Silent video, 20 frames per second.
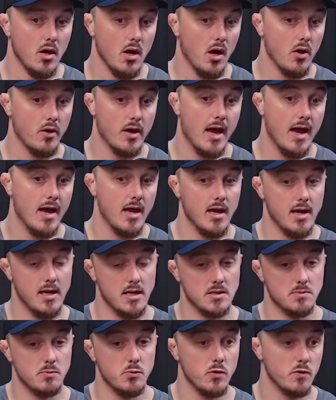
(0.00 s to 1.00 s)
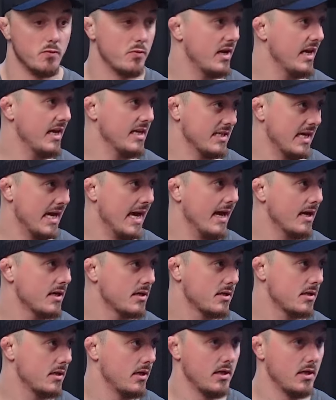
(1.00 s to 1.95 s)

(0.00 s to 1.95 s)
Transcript: okay, his movement is X,